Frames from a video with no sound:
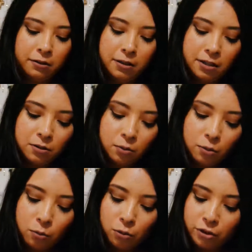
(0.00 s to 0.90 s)
this
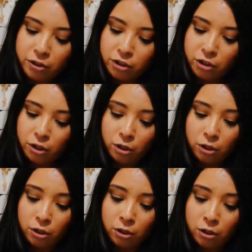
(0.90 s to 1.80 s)
one was
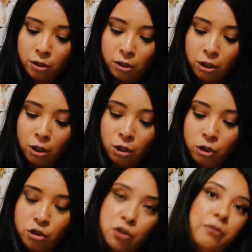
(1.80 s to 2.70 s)

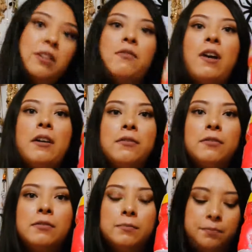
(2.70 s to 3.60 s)

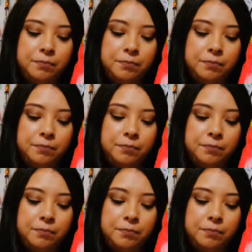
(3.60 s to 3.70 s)
255